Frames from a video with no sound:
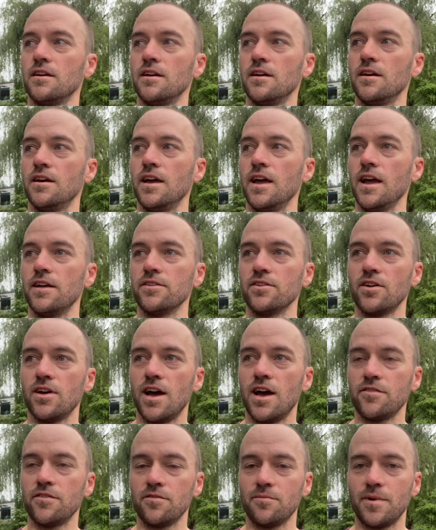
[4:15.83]
and they'll
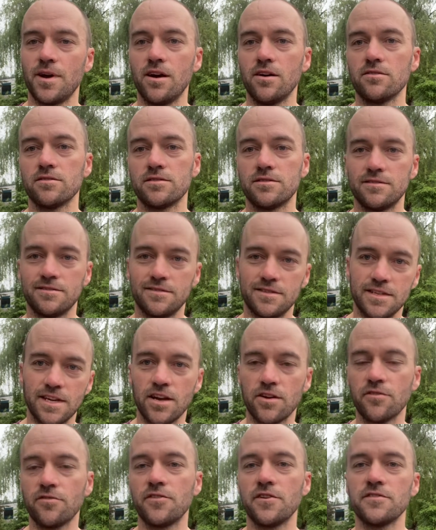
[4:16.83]
have about
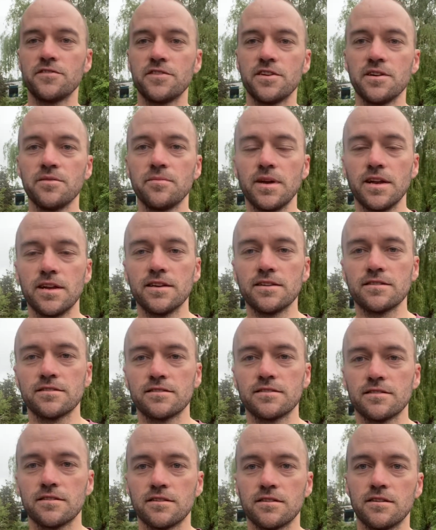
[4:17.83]
10 or 15
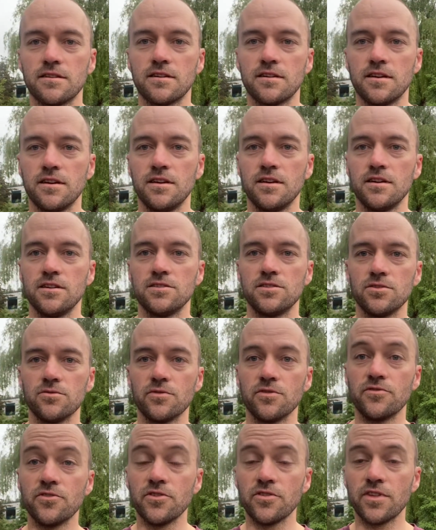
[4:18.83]
minutes to
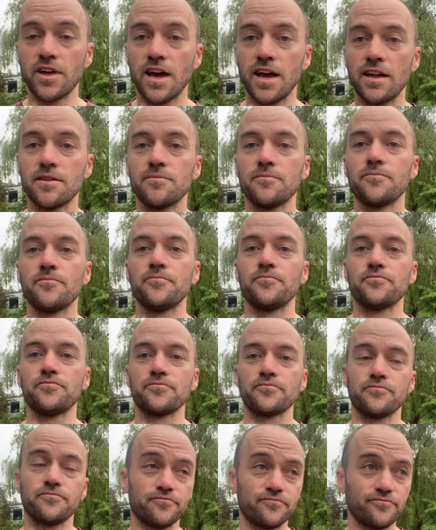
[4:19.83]
review that
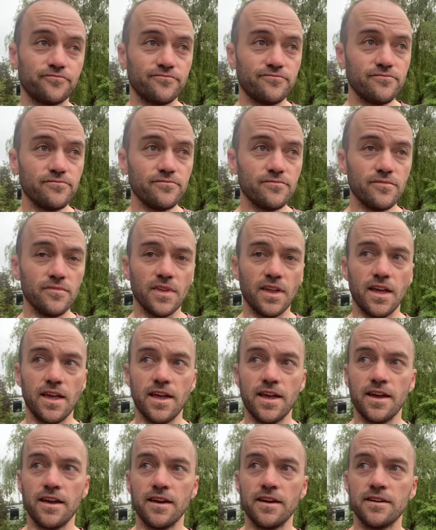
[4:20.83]

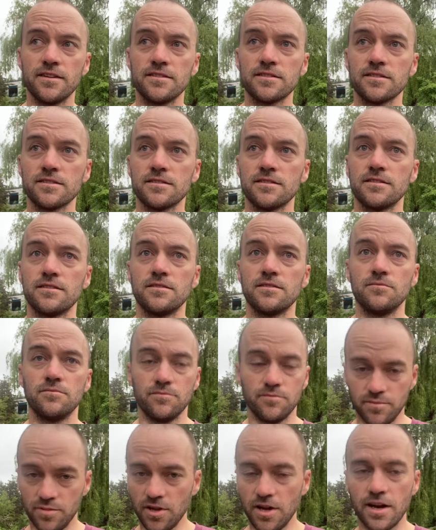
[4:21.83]
and
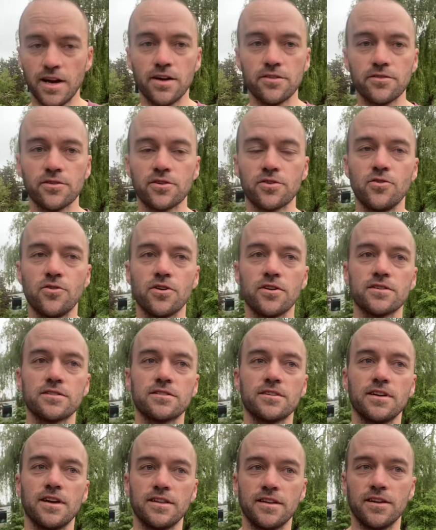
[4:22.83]
plot out their course,
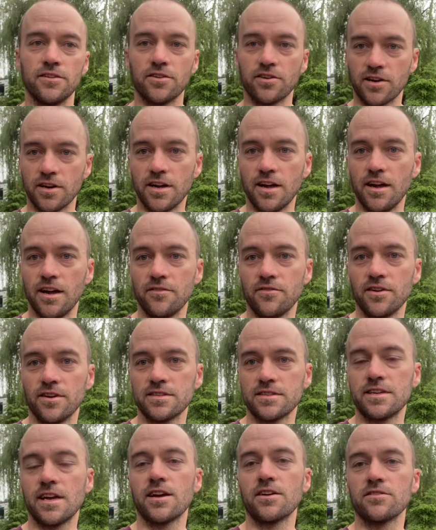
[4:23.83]
and then they're going to have a
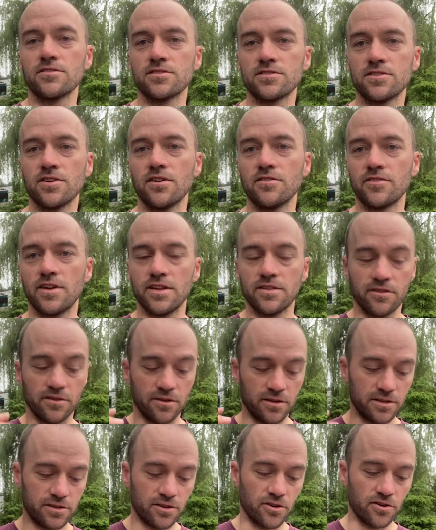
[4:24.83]
staggered start, right? They're going
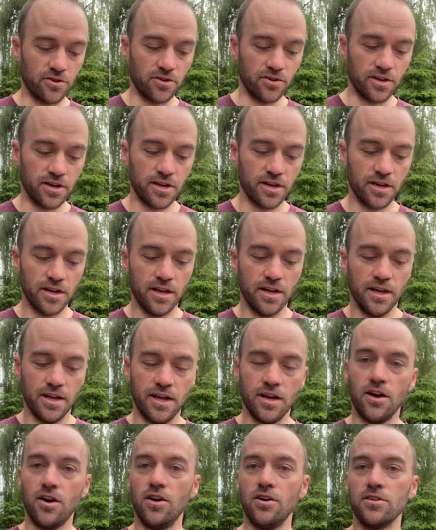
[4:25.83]
to start early.
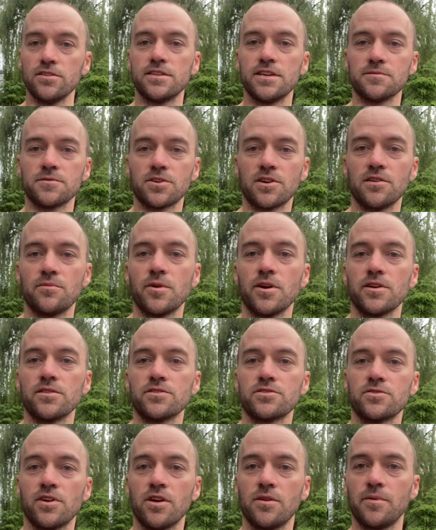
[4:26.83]
All teams are going to be on the
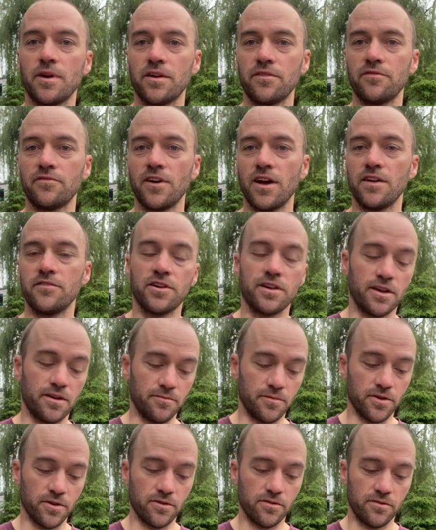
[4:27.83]
trail by 5
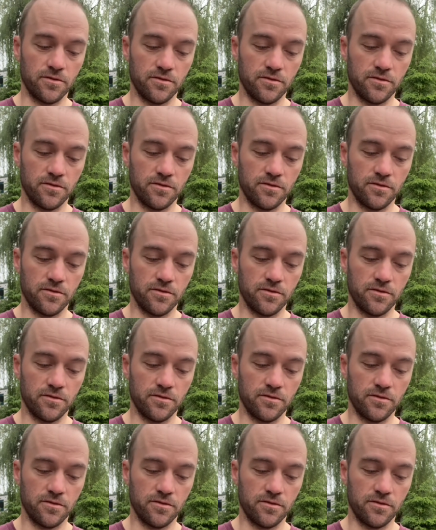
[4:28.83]
a.m. though.